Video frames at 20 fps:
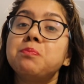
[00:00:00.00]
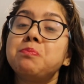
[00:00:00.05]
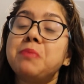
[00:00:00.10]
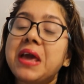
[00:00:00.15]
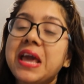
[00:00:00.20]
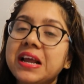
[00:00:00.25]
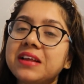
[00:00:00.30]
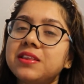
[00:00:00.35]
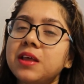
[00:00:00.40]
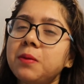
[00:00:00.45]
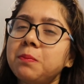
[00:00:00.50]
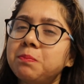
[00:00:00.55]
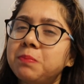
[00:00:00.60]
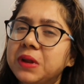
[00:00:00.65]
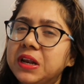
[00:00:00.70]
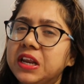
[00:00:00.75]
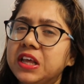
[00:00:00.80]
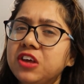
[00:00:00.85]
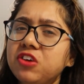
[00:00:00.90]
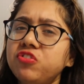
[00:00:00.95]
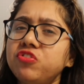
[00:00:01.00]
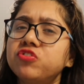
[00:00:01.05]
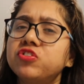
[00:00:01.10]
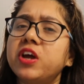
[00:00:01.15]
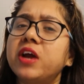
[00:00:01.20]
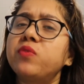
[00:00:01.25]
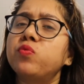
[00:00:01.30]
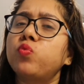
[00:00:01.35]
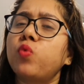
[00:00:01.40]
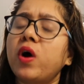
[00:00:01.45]
Make them believe
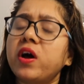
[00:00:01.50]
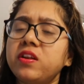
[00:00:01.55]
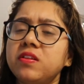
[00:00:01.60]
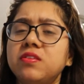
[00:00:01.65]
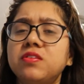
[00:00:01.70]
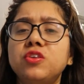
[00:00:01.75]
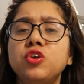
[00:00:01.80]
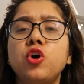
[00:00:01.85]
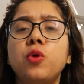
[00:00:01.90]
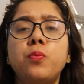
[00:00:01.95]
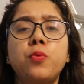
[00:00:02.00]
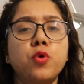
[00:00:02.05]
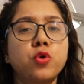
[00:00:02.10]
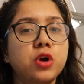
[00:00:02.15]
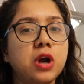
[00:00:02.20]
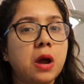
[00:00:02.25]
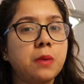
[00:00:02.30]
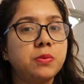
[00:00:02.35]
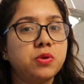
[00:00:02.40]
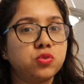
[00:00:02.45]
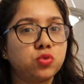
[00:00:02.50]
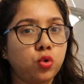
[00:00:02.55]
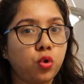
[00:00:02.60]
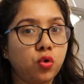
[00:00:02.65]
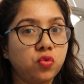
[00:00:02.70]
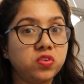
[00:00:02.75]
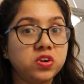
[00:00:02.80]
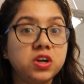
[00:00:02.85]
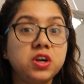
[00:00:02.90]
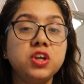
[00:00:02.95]
that once your program is
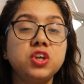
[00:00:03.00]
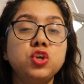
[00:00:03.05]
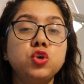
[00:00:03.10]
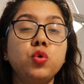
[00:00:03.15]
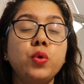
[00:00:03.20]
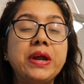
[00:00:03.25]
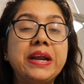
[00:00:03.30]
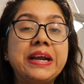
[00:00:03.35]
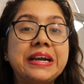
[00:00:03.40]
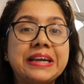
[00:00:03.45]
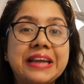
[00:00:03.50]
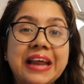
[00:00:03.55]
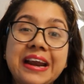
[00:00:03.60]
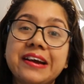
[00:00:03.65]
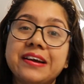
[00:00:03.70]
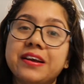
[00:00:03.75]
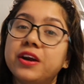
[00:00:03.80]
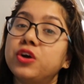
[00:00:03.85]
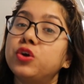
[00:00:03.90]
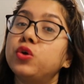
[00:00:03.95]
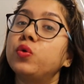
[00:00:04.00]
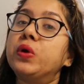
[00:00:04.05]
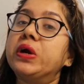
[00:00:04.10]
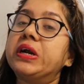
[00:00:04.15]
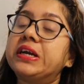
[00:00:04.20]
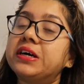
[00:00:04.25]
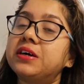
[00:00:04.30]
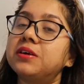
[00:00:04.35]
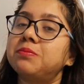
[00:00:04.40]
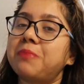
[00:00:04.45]
over, you intend to
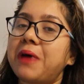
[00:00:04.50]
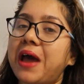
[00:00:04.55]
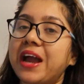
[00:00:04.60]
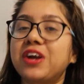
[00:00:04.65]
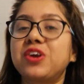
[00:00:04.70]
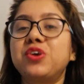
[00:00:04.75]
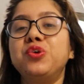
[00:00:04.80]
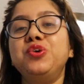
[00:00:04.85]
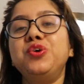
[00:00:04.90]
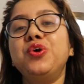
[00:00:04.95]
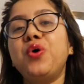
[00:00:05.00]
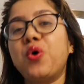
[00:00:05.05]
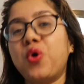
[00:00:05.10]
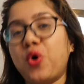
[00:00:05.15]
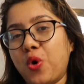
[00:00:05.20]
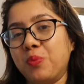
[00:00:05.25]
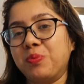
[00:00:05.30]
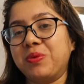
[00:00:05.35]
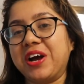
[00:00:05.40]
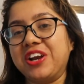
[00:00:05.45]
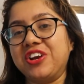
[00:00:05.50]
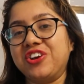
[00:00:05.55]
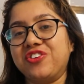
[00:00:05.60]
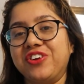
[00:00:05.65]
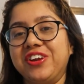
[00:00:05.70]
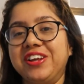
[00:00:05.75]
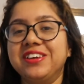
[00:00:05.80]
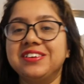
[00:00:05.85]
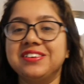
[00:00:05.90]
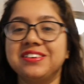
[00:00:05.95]
return back to your home
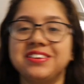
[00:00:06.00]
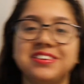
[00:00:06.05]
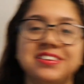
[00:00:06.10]
country.